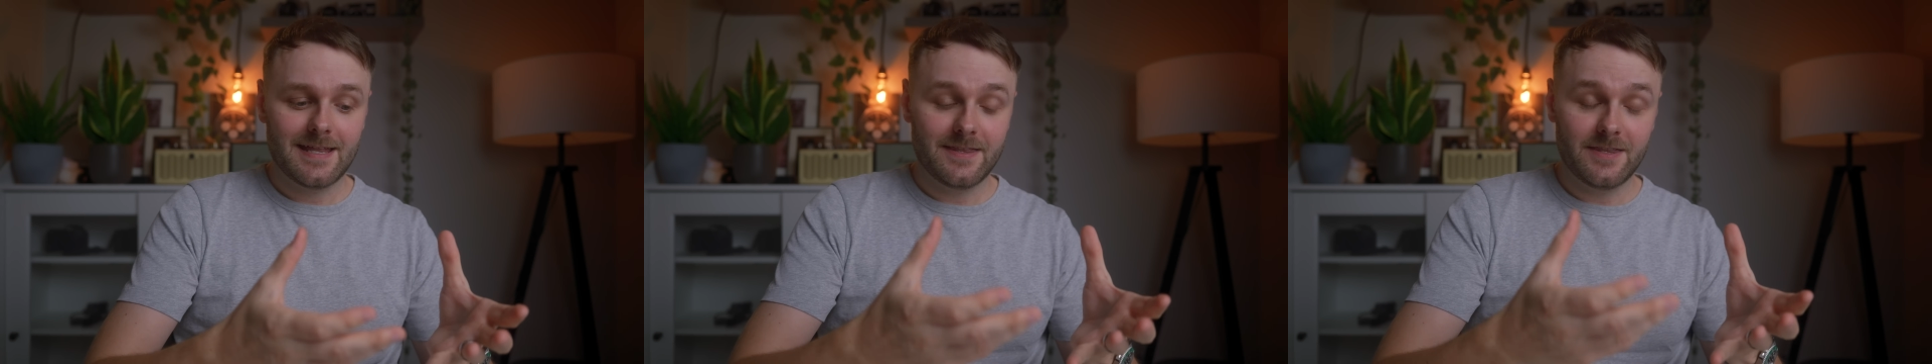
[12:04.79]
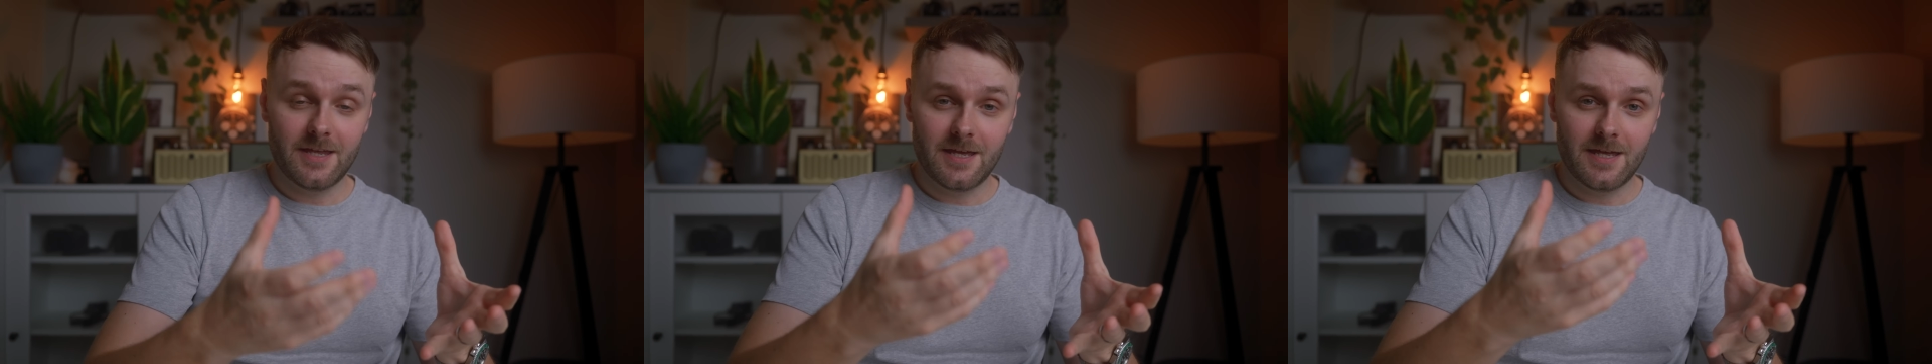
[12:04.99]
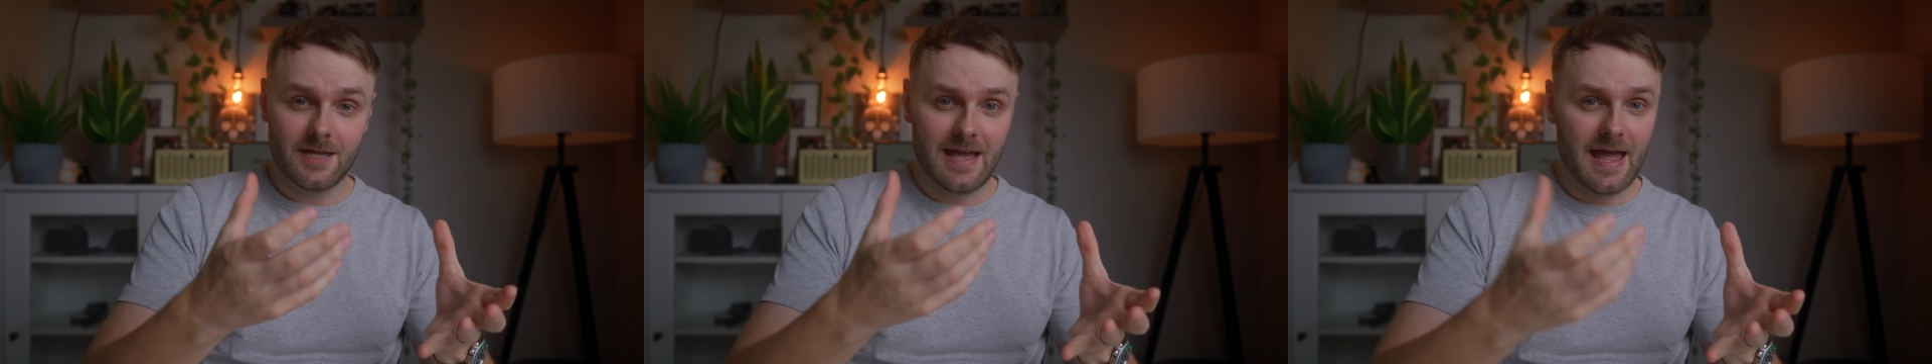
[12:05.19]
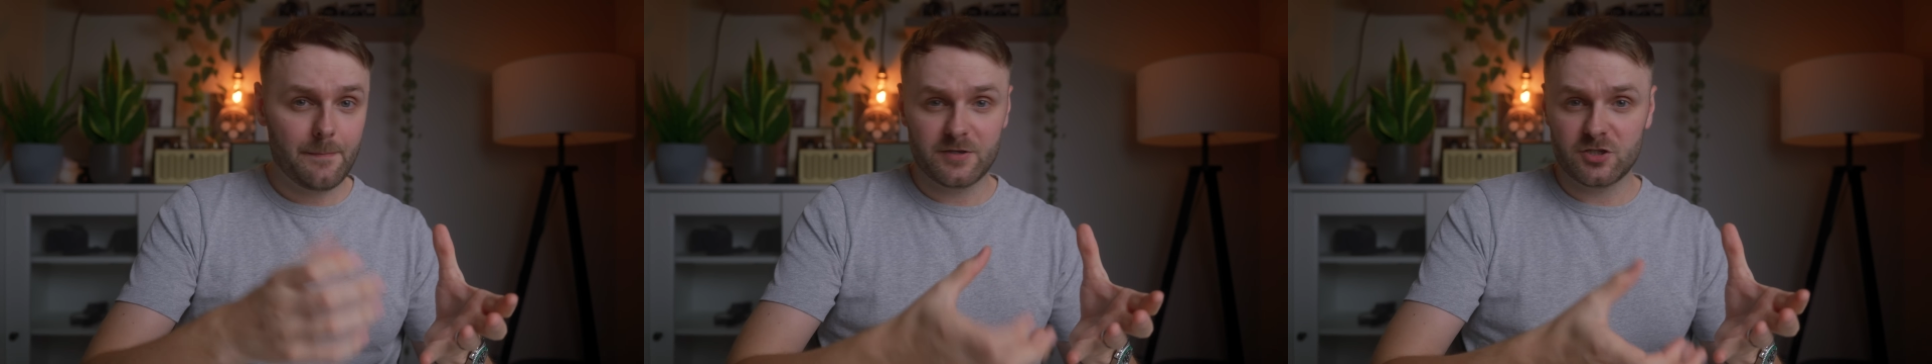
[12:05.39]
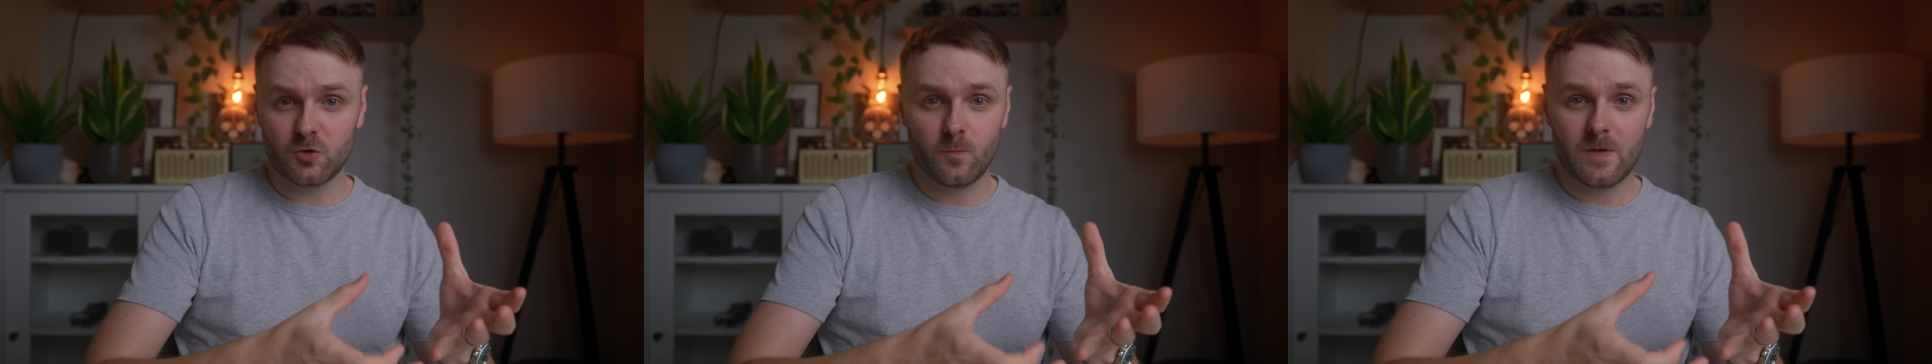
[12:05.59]
the
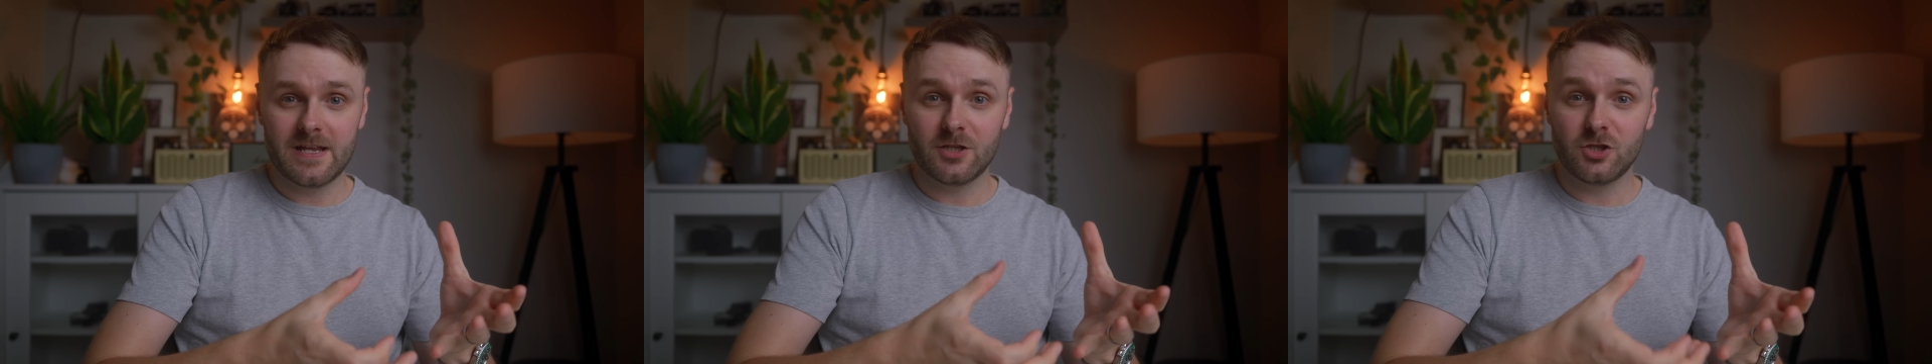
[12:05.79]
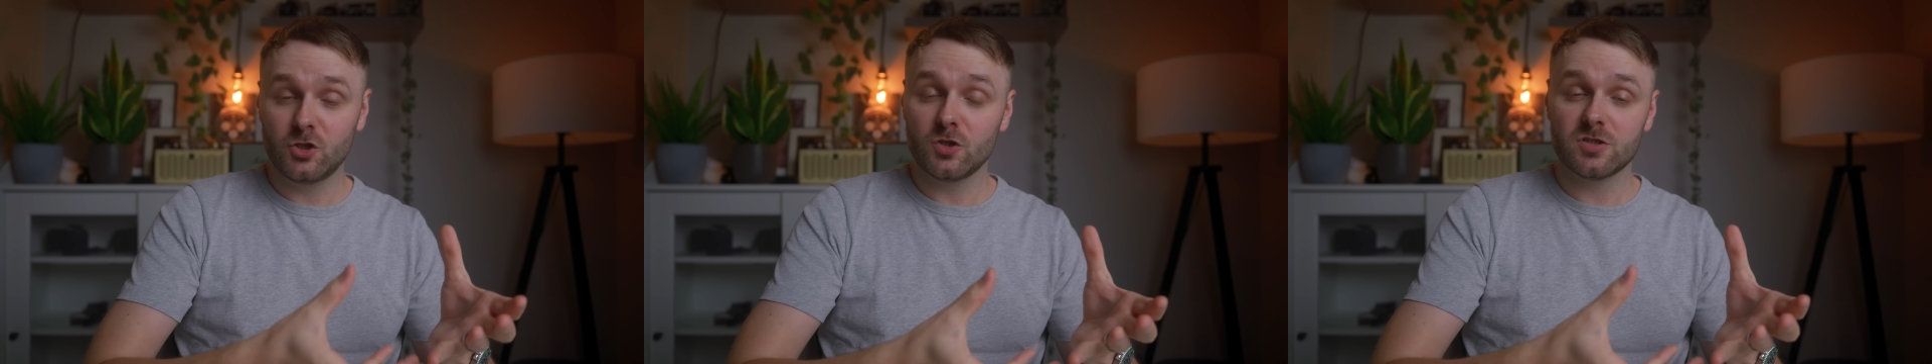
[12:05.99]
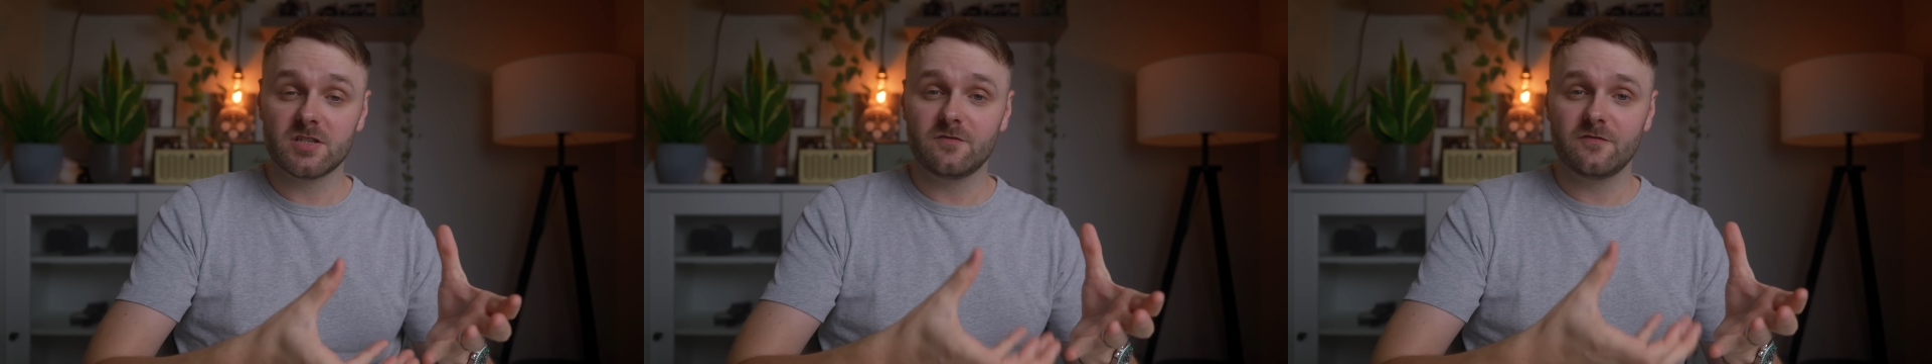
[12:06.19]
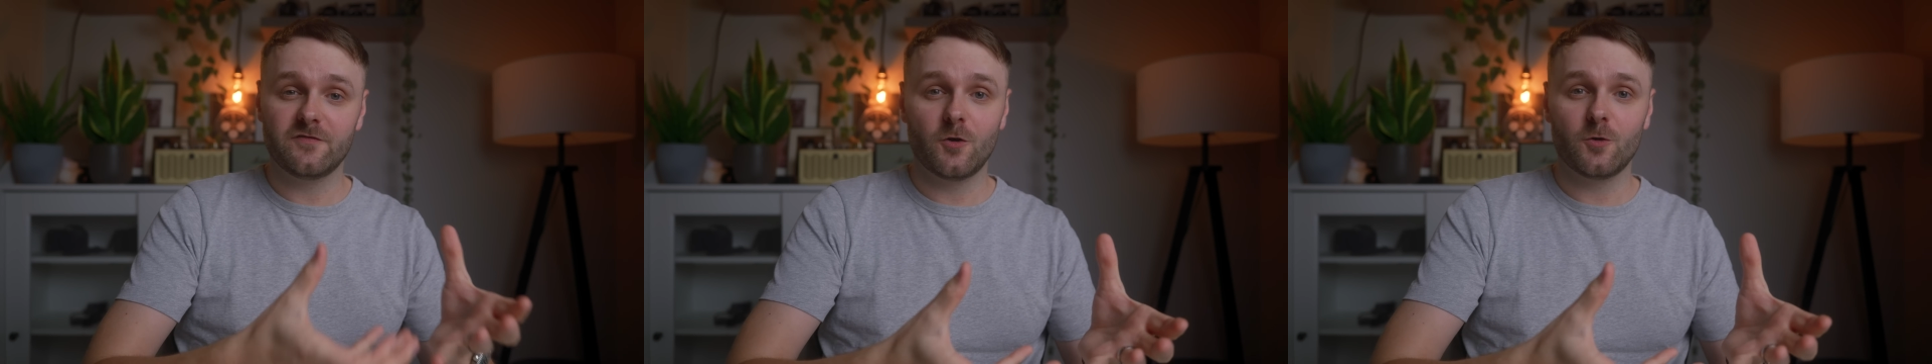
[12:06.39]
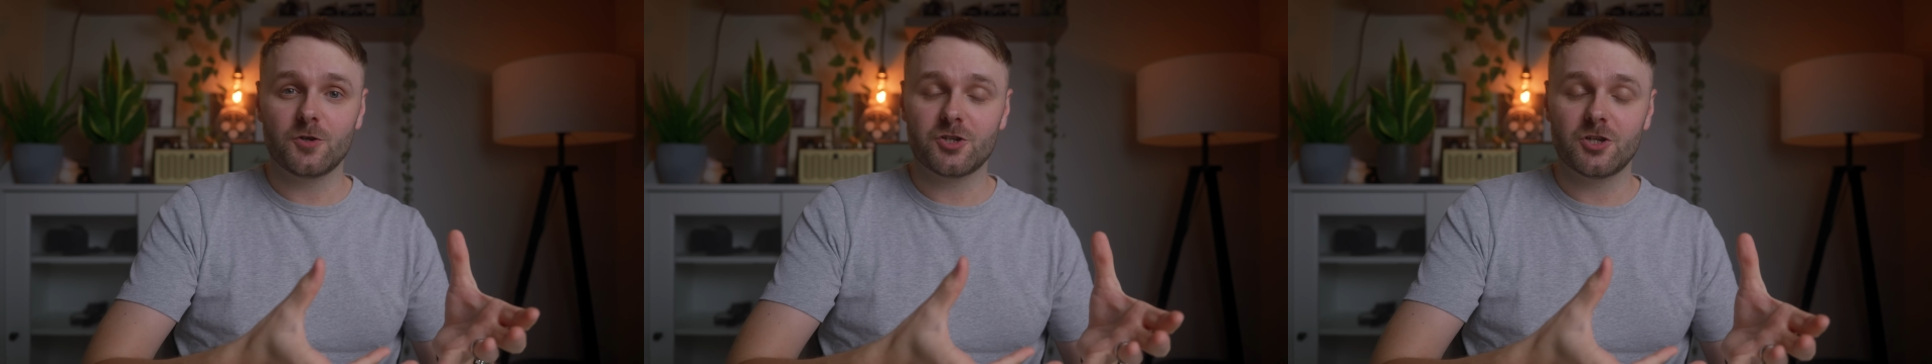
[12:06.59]
aperture ring doesn't
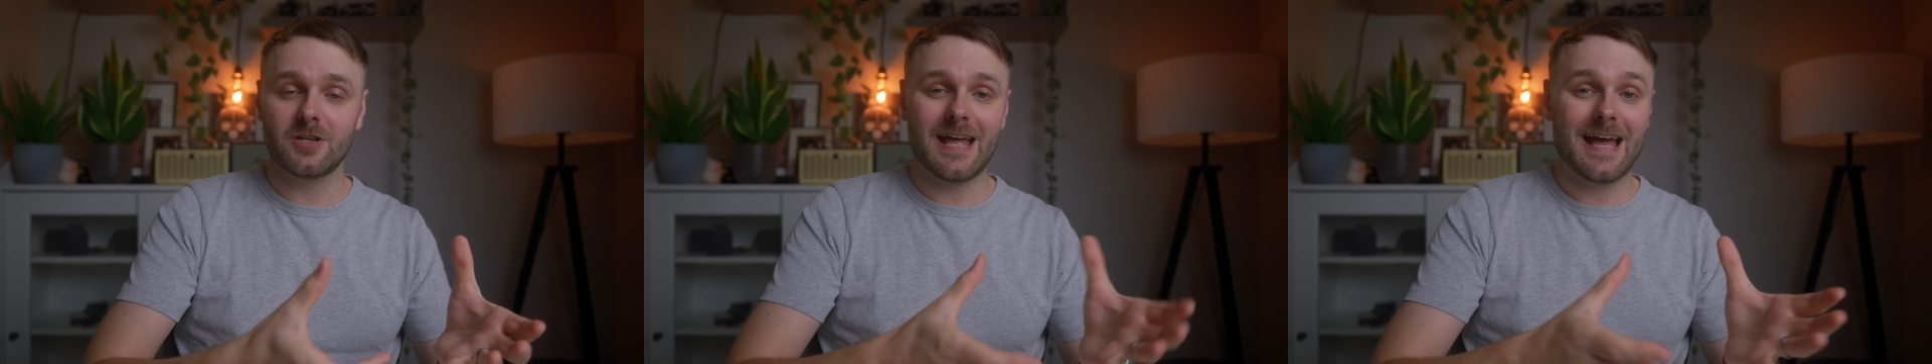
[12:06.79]
function